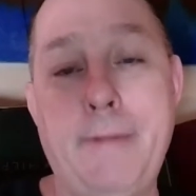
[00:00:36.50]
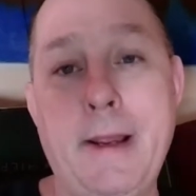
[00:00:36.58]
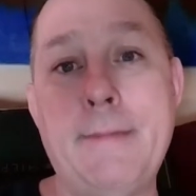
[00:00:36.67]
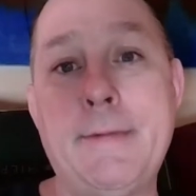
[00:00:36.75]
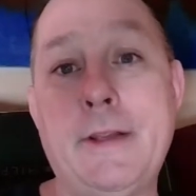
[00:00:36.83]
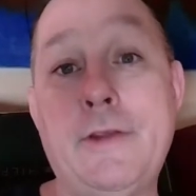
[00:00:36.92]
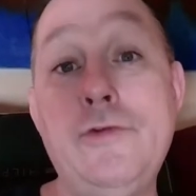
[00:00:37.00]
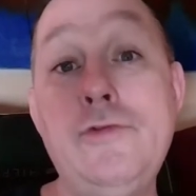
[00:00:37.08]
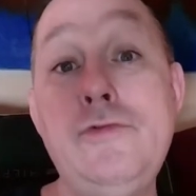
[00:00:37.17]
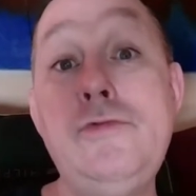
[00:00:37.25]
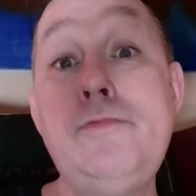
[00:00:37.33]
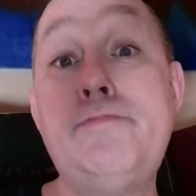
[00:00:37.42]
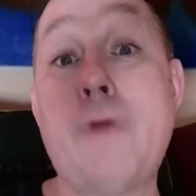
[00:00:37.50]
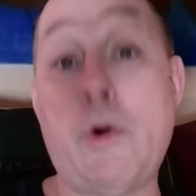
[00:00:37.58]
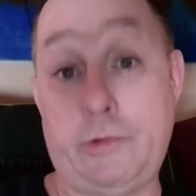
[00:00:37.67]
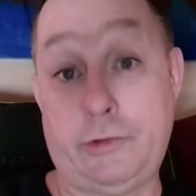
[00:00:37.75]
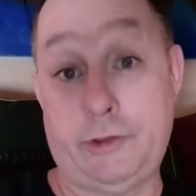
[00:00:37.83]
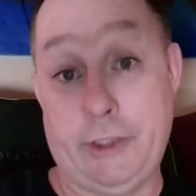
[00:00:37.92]
barbecue
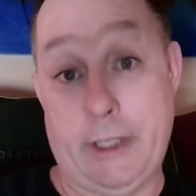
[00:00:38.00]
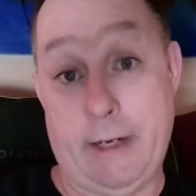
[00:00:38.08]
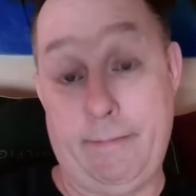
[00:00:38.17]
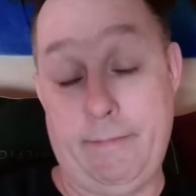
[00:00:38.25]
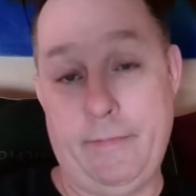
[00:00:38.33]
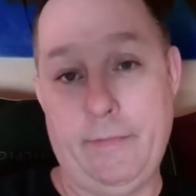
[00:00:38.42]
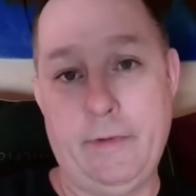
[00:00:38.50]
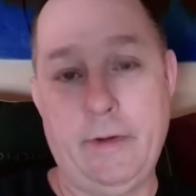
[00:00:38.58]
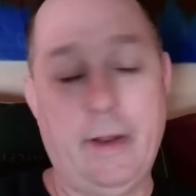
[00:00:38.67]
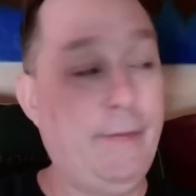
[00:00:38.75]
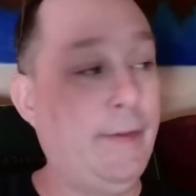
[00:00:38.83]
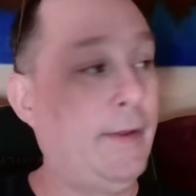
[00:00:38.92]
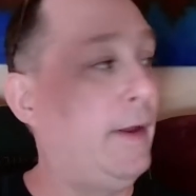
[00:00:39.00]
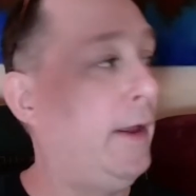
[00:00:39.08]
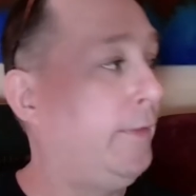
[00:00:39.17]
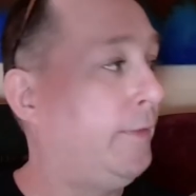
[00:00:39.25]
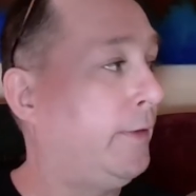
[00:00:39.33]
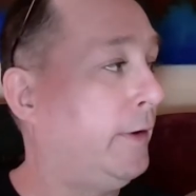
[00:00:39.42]
pork chop,
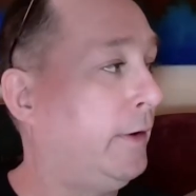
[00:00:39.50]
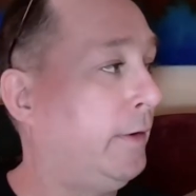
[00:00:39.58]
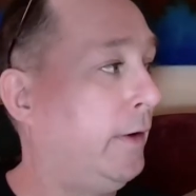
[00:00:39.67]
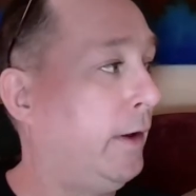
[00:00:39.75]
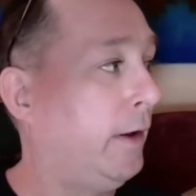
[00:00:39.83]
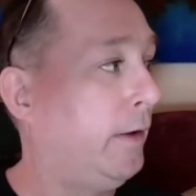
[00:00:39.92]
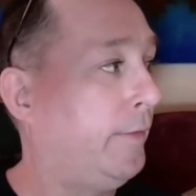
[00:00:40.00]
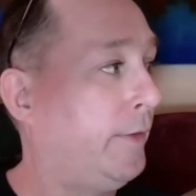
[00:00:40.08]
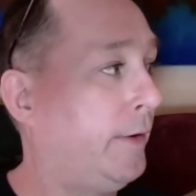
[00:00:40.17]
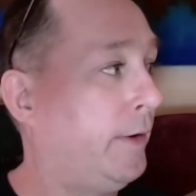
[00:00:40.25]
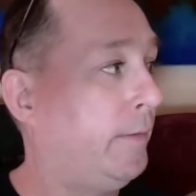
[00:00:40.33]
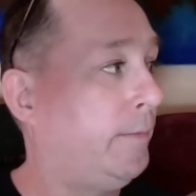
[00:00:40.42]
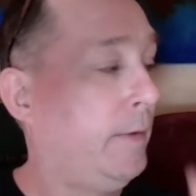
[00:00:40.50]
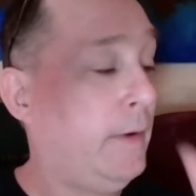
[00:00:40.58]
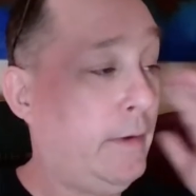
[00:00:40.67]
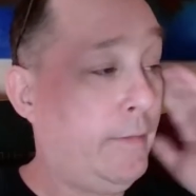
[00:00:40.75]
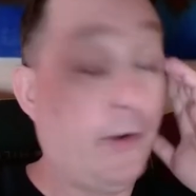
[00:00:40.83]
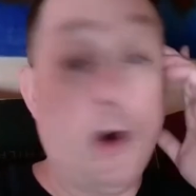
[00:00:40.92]
and the
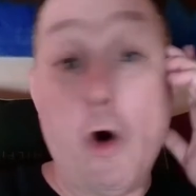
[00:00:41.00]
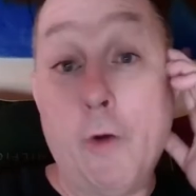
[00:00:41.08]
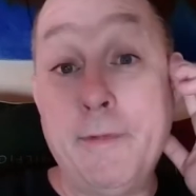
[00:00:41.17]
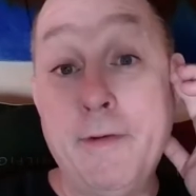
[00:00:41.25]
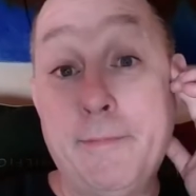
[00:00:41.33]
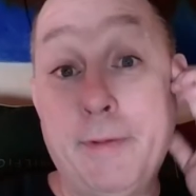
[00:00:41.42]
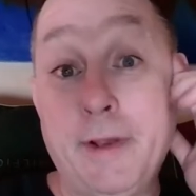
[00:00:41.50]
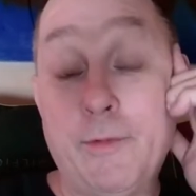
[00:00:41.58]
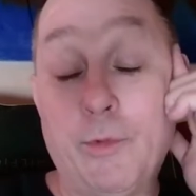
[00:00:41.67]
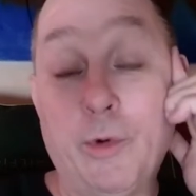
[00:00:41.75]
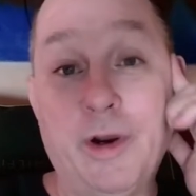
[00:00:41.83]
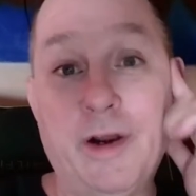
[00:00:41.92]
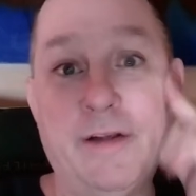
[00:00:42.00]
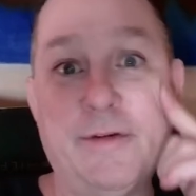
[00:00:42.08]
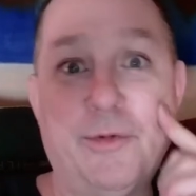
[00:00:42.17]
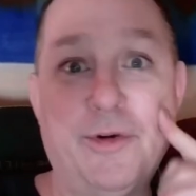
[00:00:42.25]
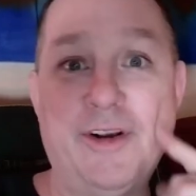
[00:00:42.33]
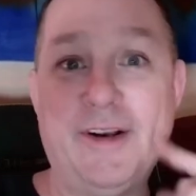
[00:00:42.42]
open pit. We're
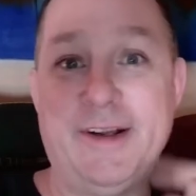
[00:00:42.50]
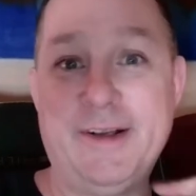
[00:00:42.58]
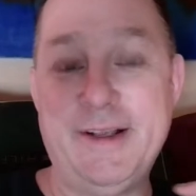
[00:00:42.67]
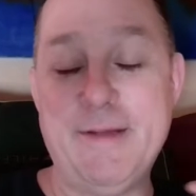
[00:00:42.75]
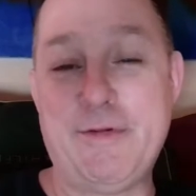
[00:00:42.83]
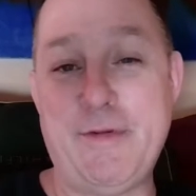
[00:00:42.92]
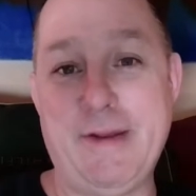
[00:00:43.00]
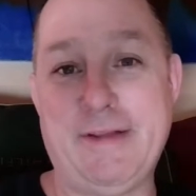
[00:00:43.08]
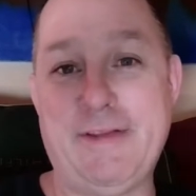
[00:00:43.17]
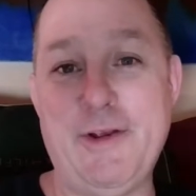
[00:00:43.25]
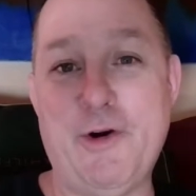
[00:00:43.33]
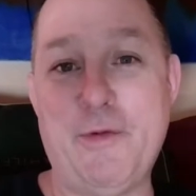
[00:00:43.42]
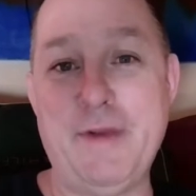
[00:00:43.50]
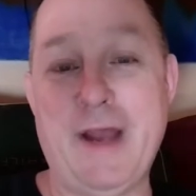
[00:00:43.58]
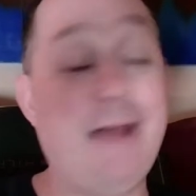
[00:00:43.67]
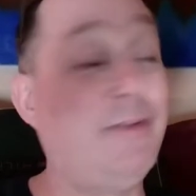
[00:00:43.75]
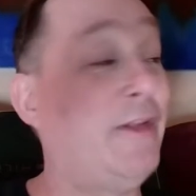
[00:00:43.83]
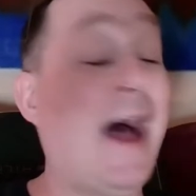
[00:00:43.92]
gonna implement the open.
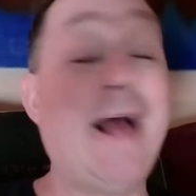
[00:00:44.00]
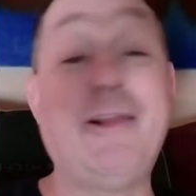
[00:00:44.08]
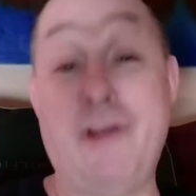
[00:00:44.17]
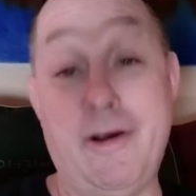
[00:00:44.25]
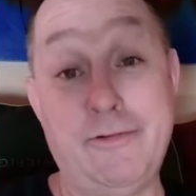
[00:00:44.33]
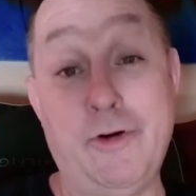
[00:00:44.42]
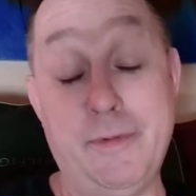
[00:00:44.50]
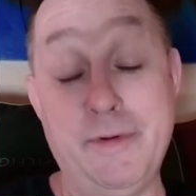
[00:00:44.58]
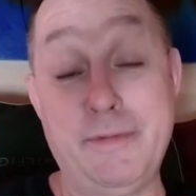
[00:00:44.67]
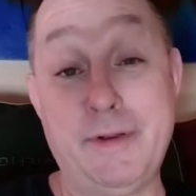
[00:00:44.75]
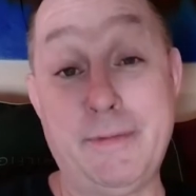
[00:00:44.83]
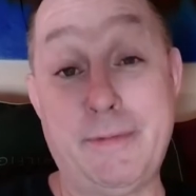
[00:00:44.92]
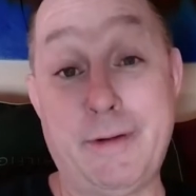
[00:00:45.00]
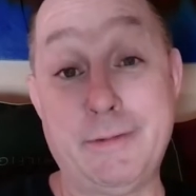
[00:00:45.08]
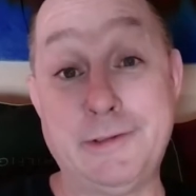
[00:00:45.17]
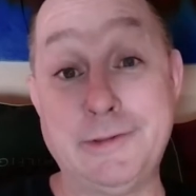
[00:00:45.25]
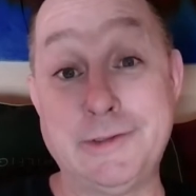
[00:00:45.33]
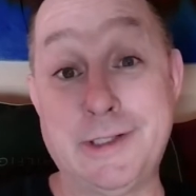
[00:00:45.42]
I love open pit
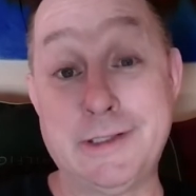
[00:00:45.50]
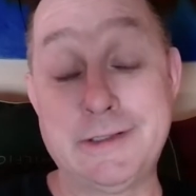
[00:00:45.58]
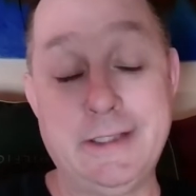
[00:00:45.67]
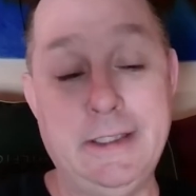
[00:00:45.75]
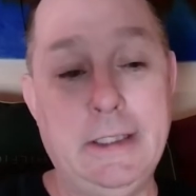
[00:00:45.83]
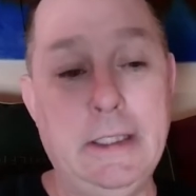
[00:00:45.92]
barbecue sauce.